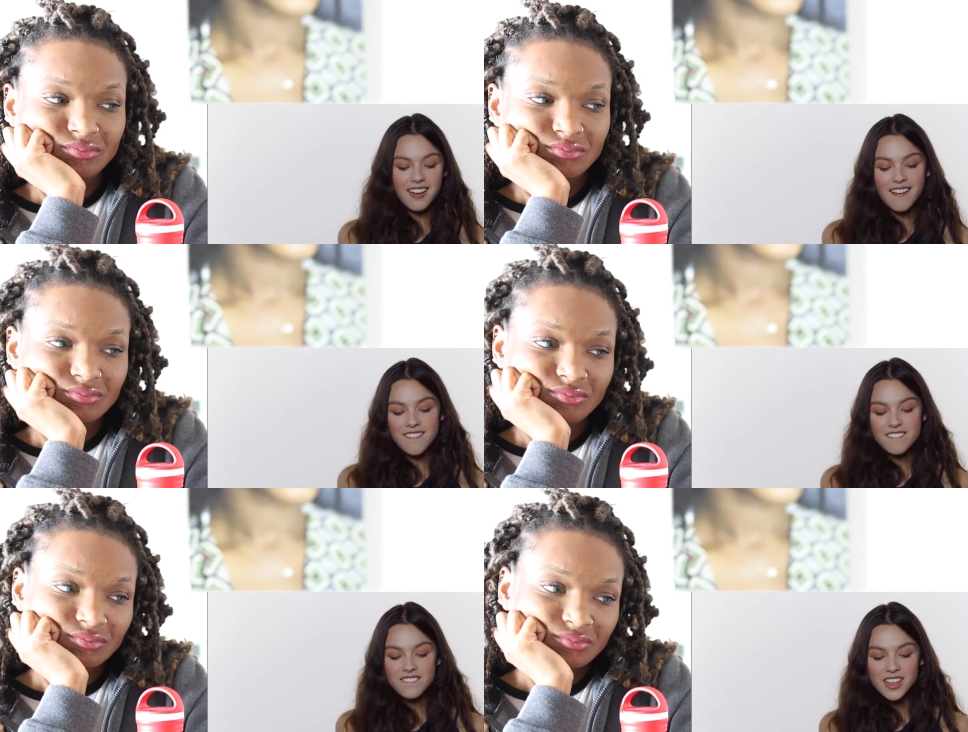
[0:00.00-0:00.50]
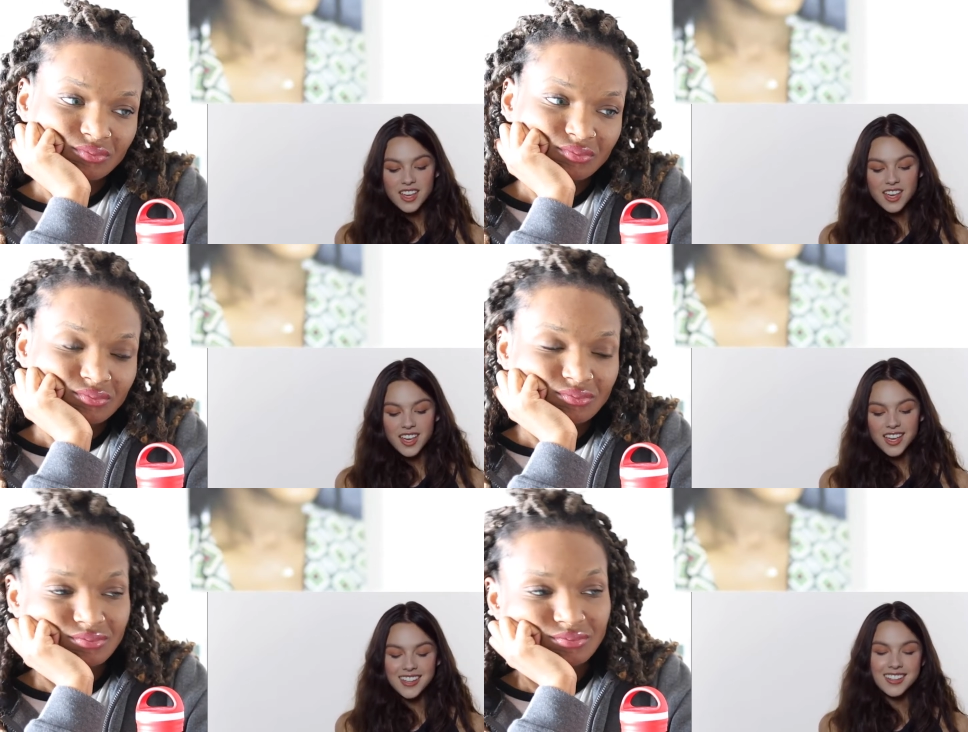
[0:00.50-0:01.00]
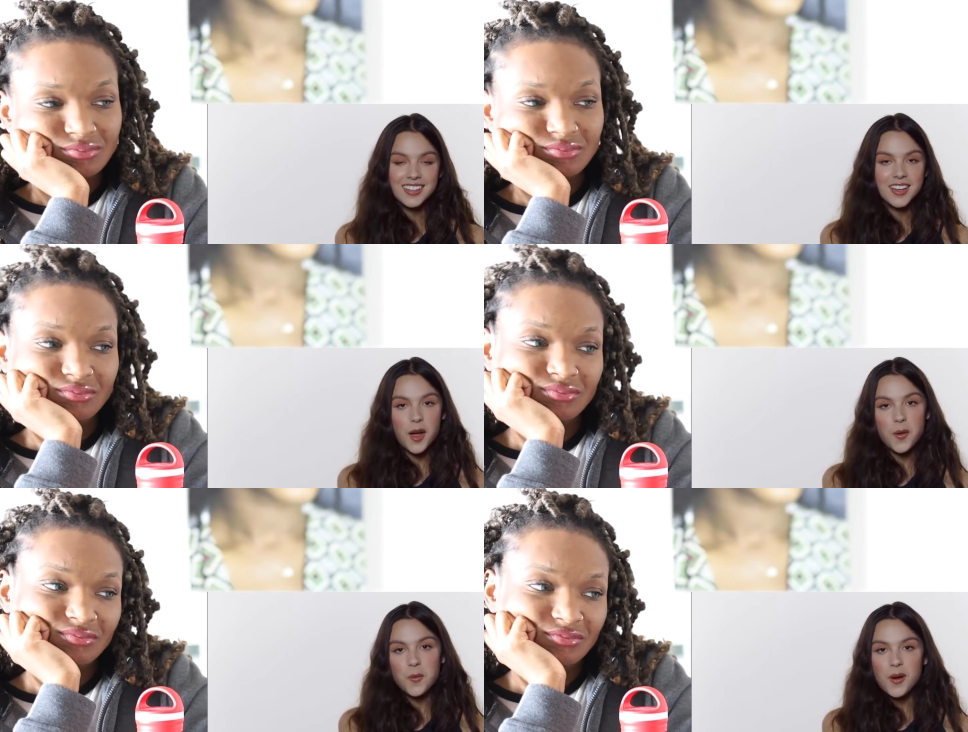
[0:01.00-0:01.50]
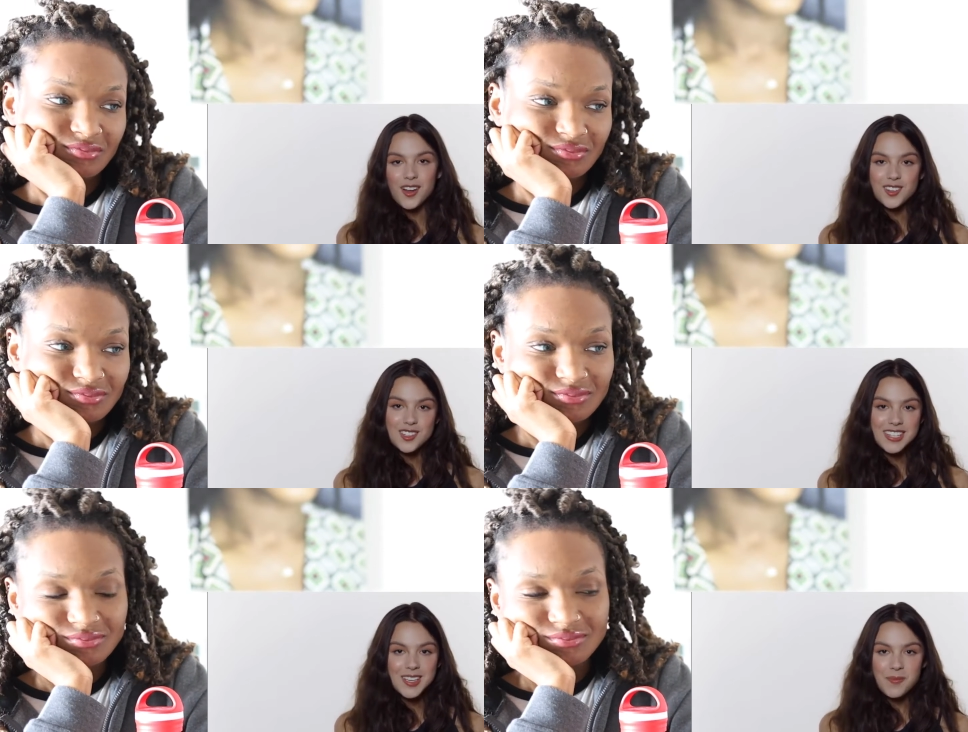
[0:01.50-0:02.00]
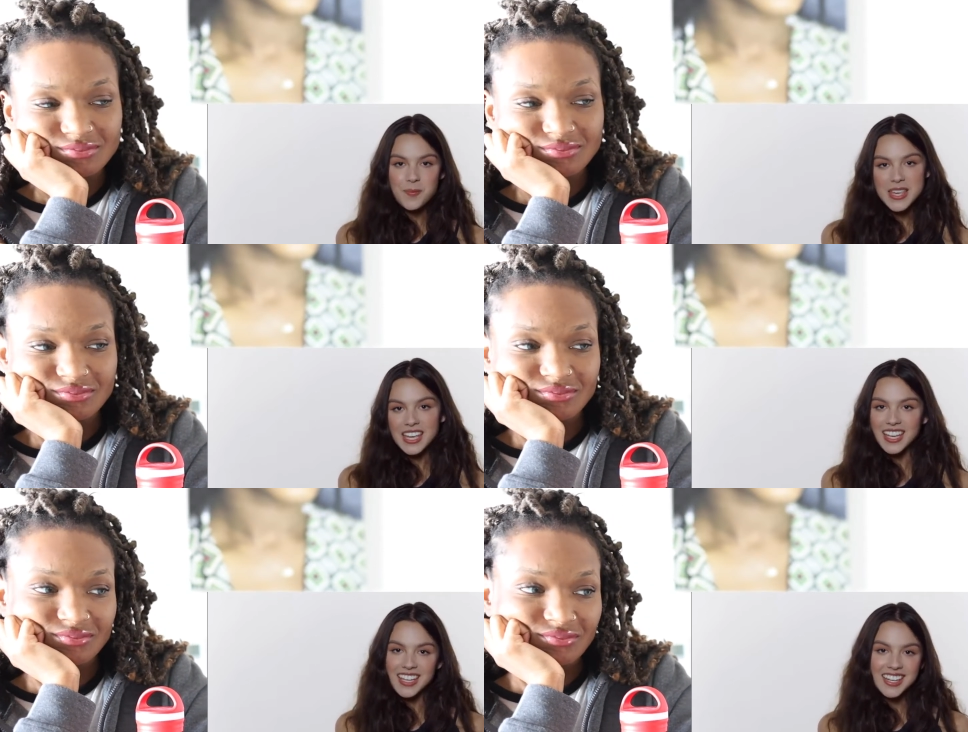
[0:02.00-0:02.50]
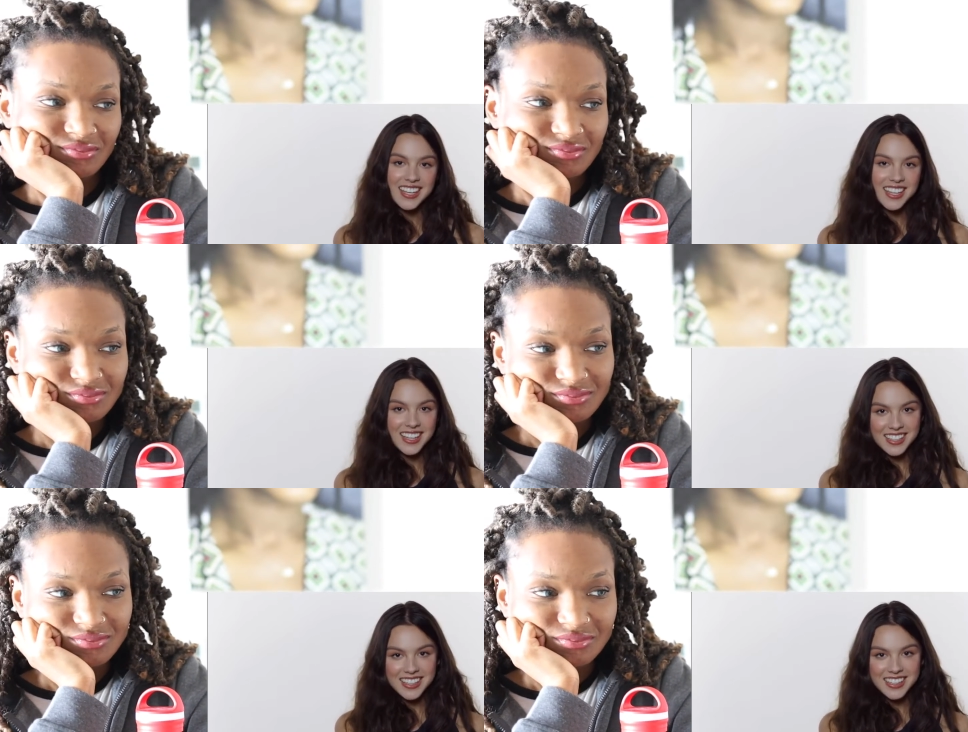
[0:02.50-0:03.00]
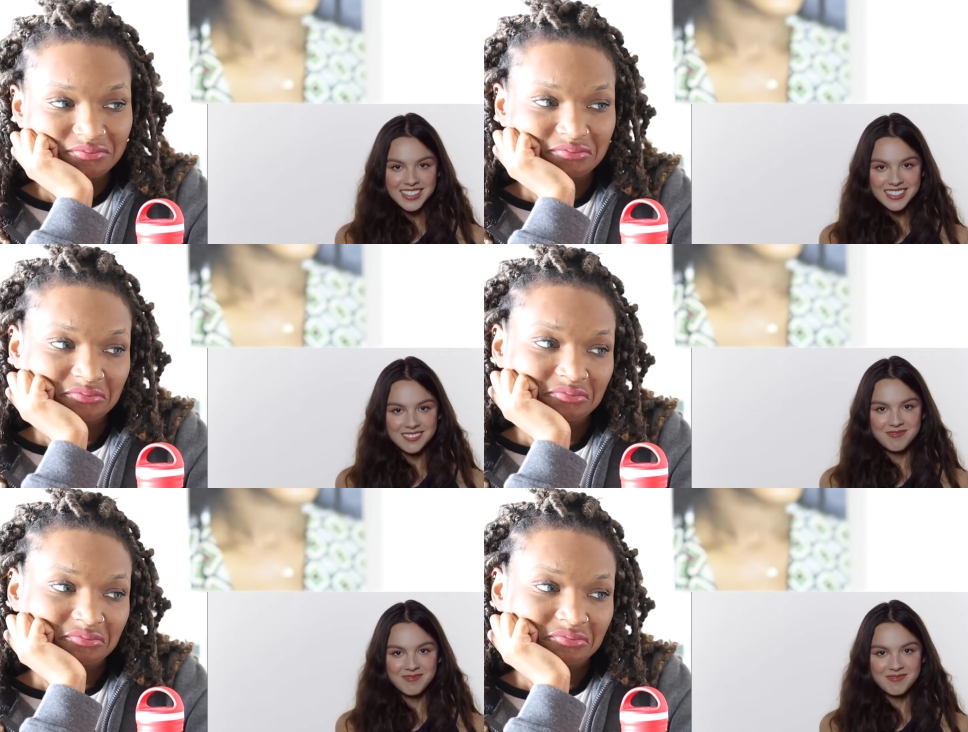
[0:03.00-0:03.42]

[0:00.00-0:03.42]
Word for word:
Speaker 1: in a cafe, I watched it begin again.